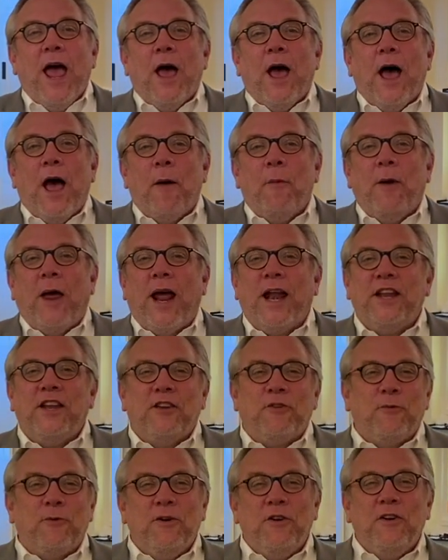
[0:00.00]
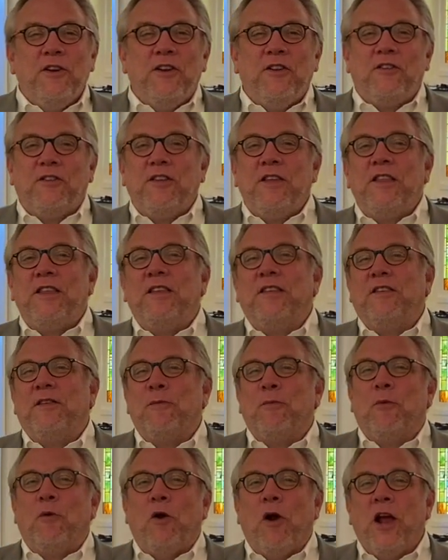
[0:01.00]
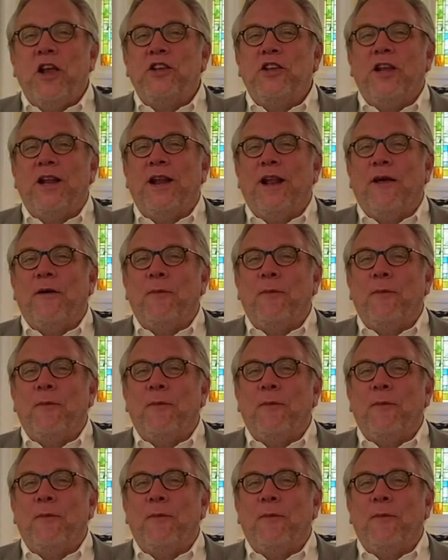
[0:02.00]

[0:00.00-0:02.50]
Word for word: Uh, but I just wanted you to see this impression